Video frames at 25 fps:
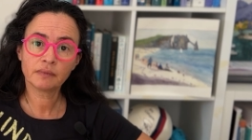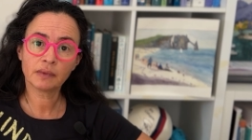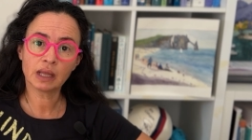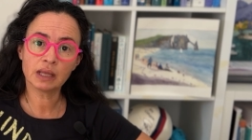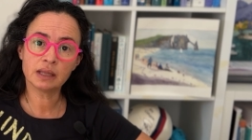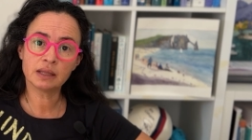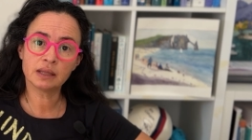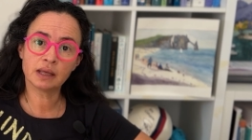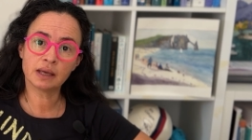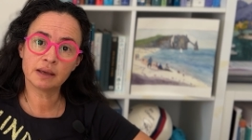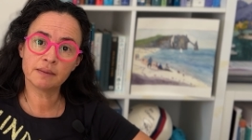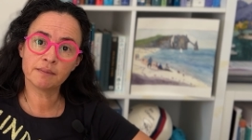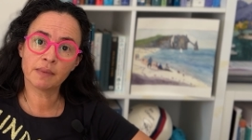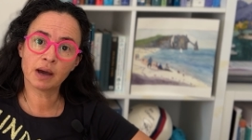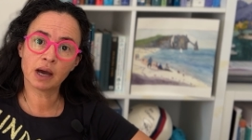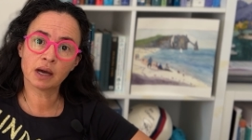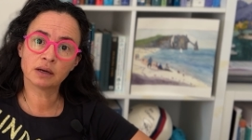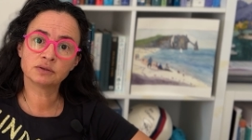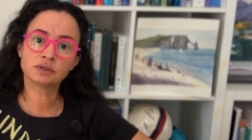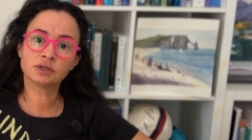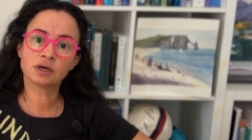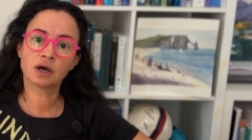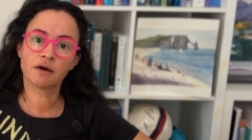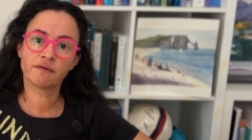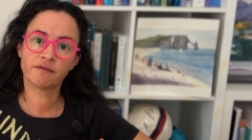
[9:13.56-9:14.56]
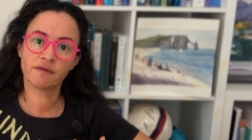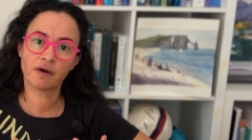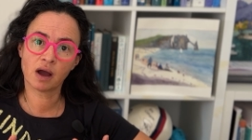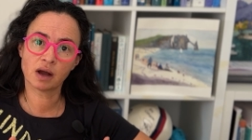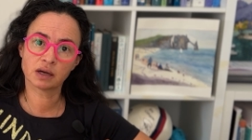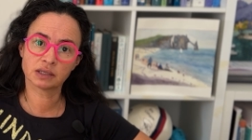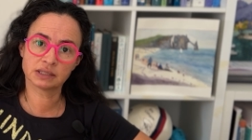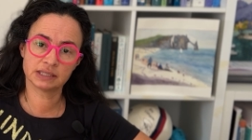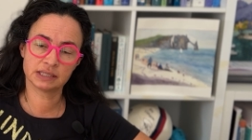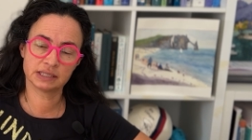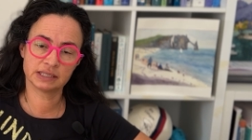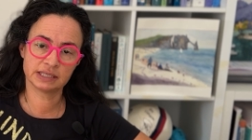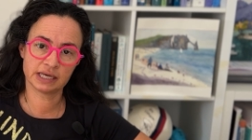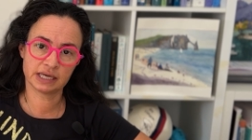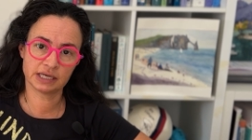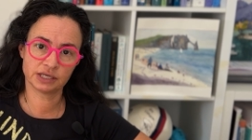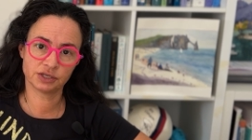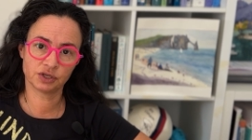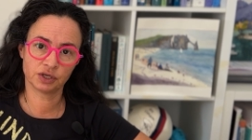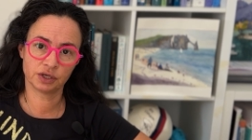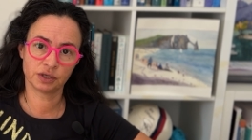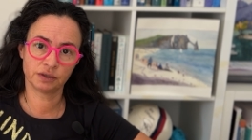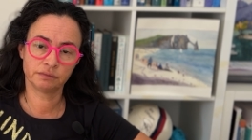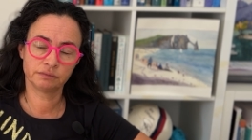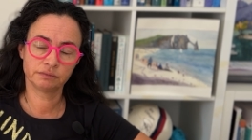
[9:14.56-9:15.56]
the amount of
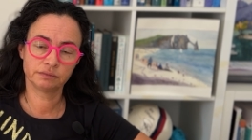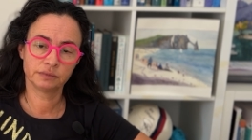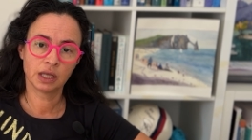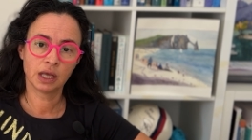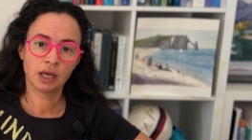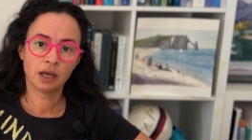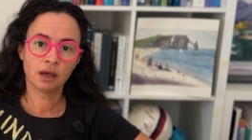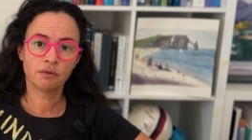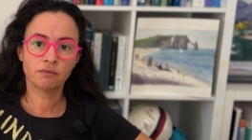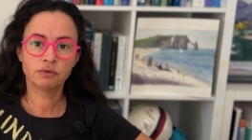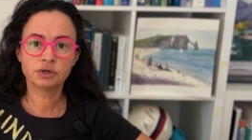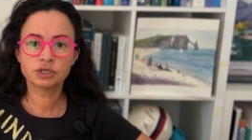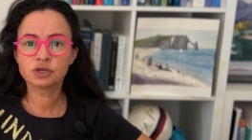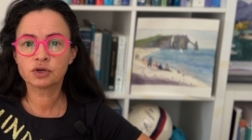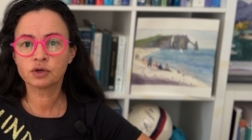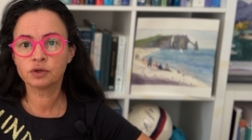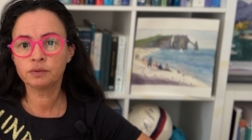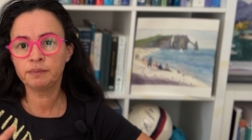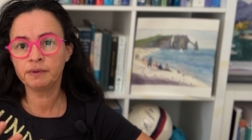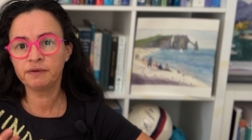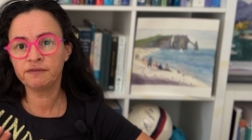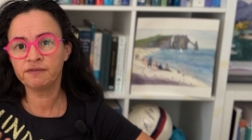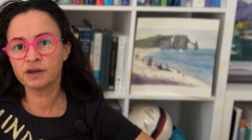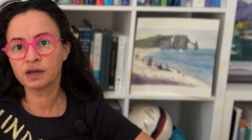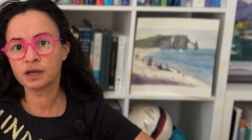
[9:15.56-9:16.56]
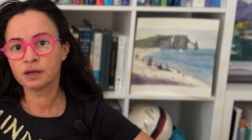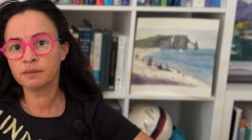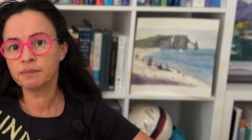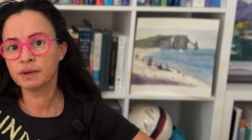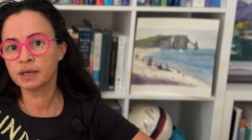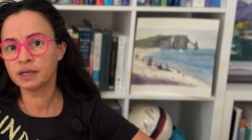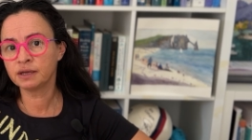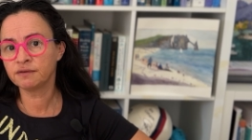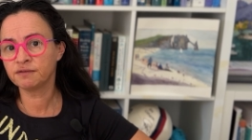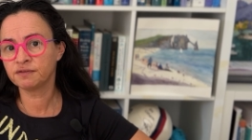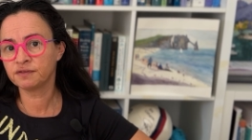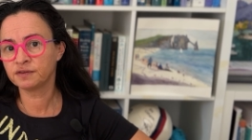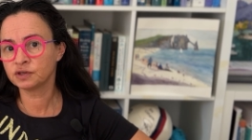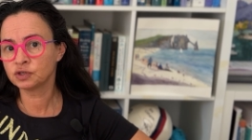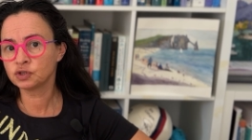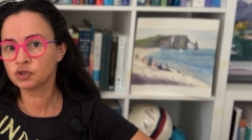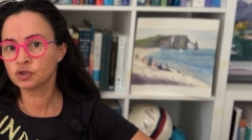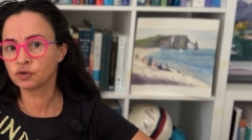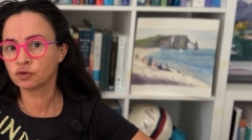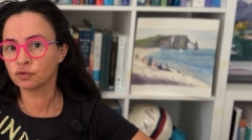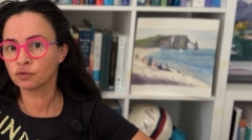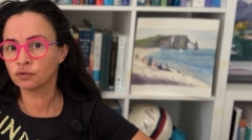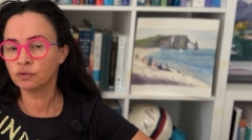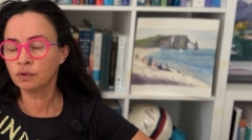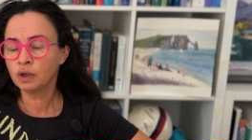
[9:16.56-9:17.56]
oxidation, which could be very
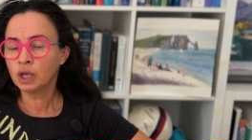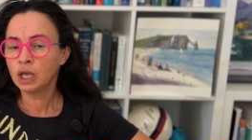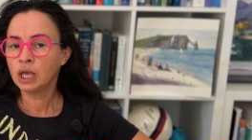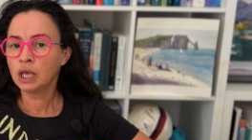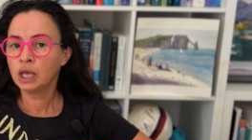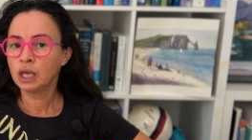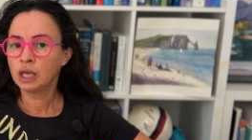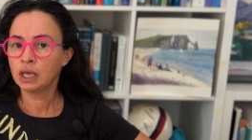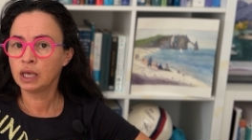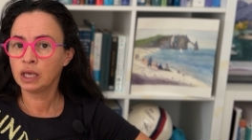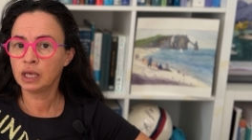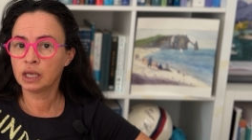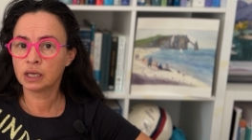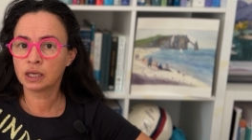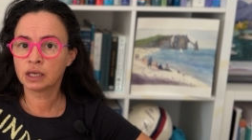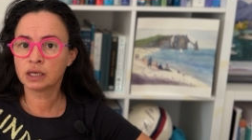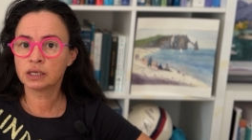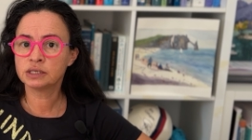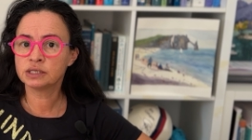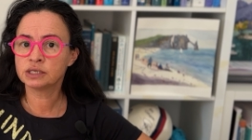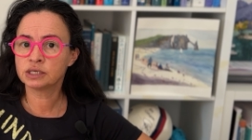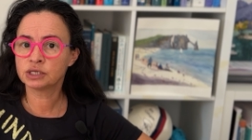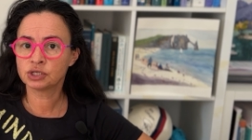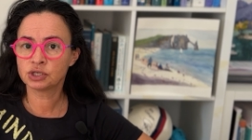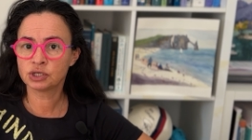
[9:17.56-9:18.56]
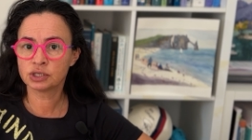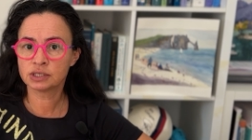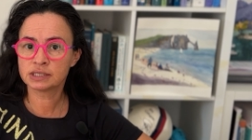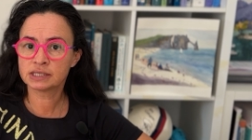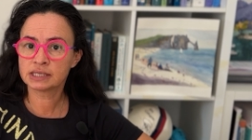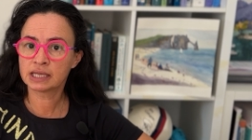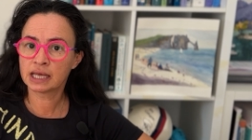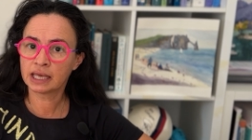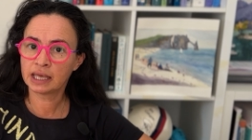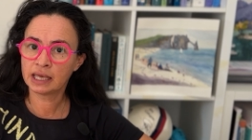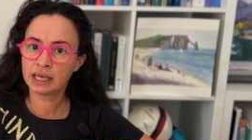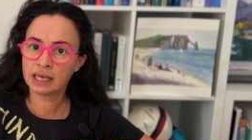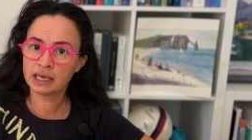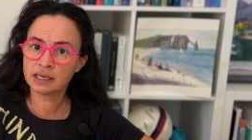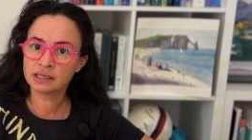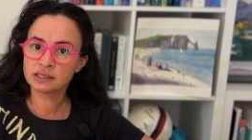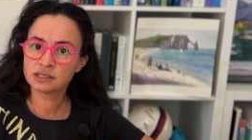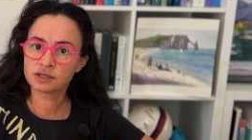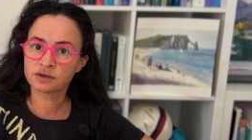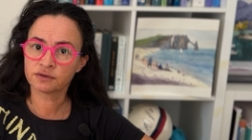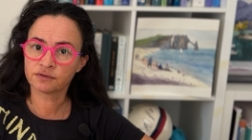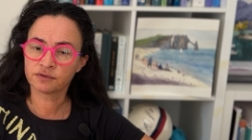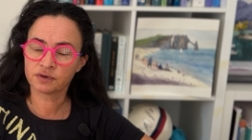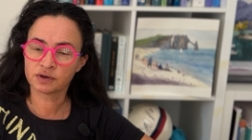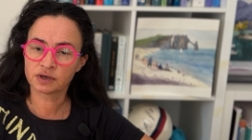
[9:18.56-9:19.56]
beneficial in conditions like
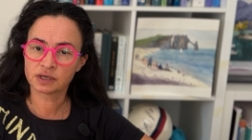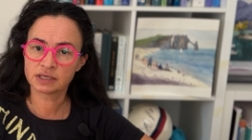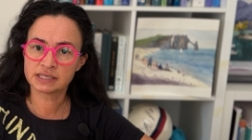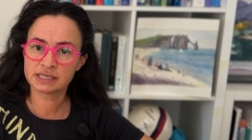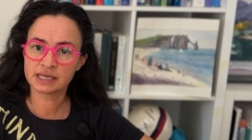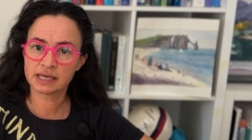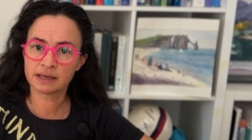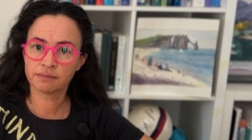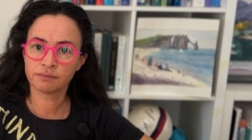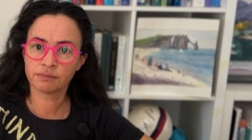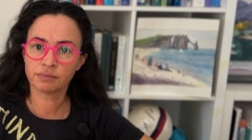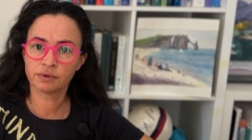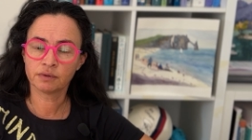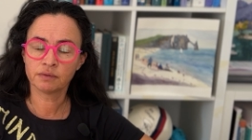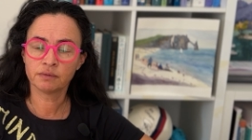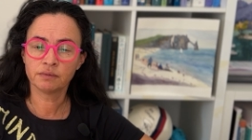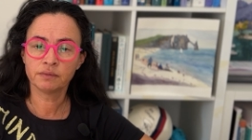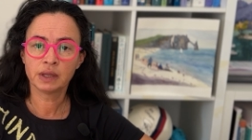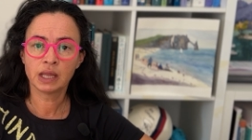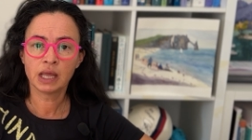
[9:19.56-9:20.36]
cancer, for example.